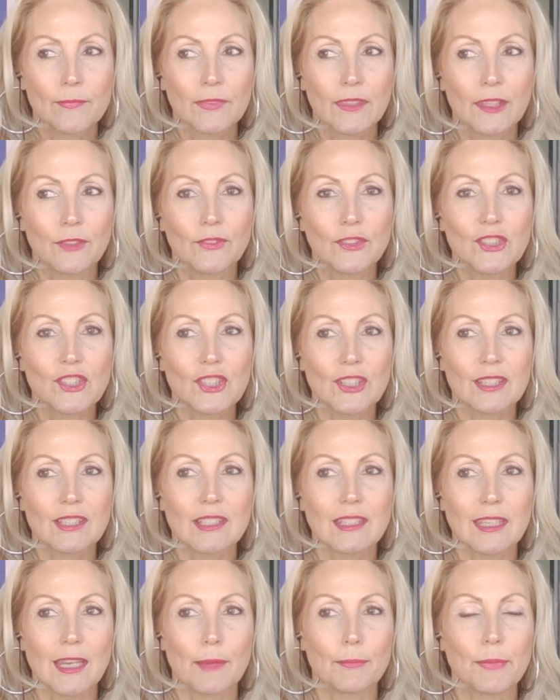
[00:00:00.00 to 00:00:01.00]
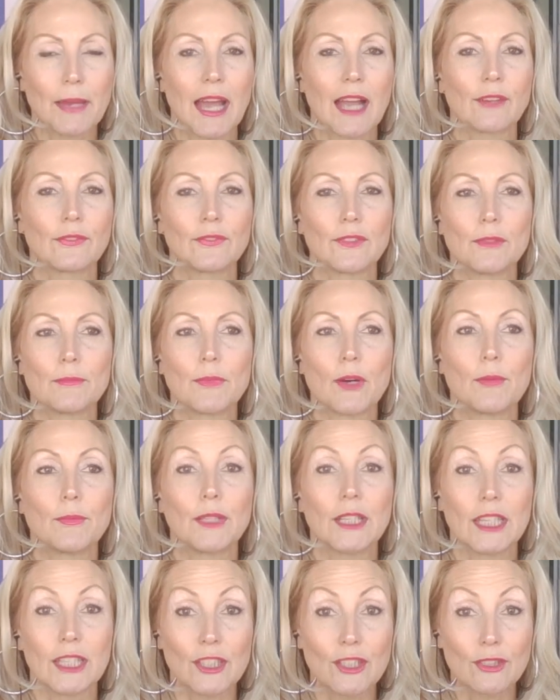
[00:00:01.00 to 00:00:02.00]
if you just step back for a
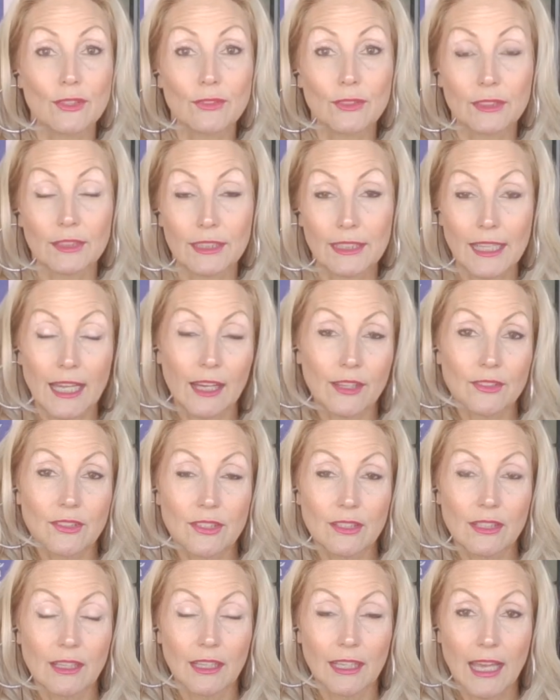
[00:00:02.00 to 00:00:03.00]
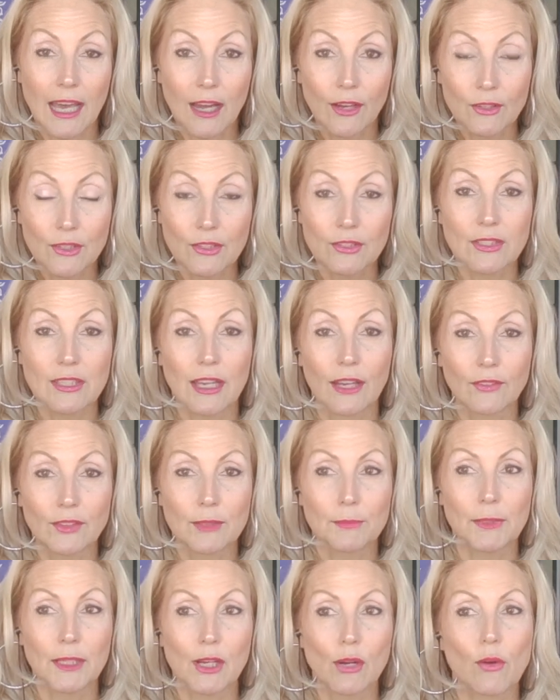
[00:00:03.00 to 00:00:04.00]
moment and you are allowed to allow yourself
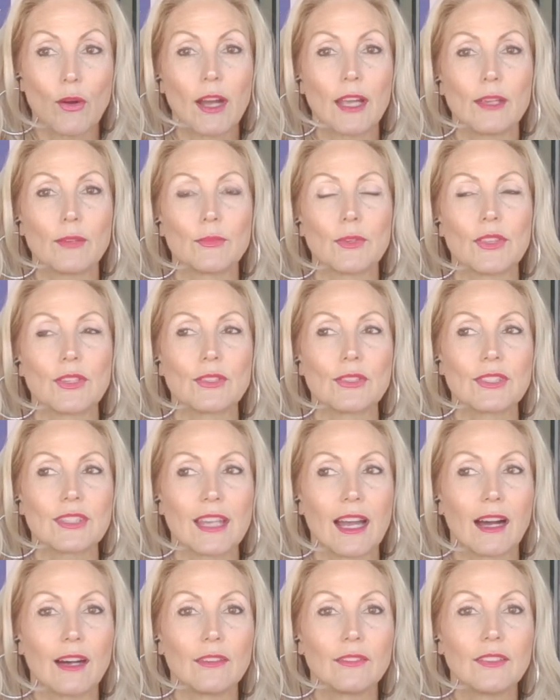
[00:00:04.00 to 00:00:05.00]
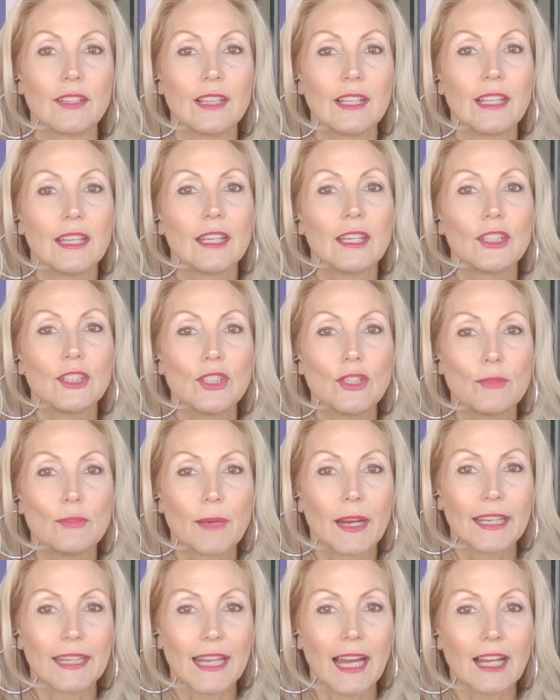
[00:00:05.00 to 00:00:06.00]
to be quiet with yourself, you
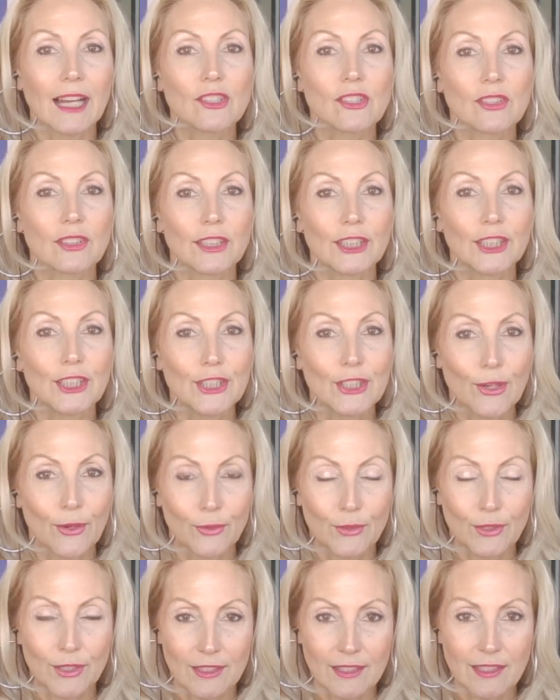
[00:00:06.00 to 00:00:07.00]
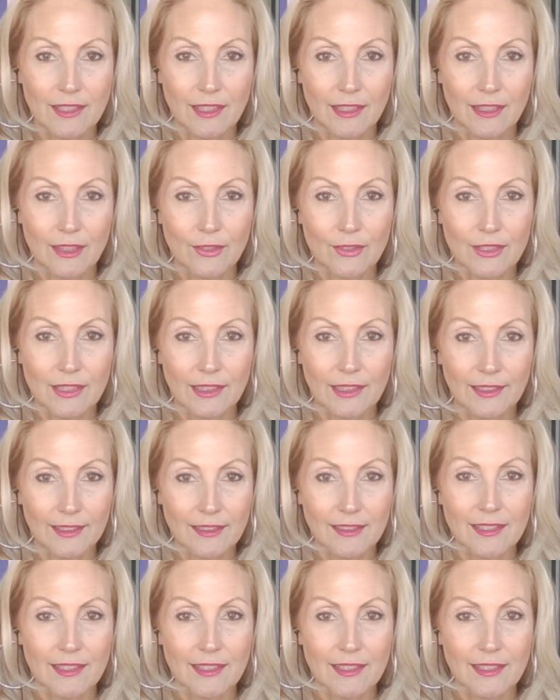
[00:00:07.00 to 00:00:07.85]
might actually notice that there's a little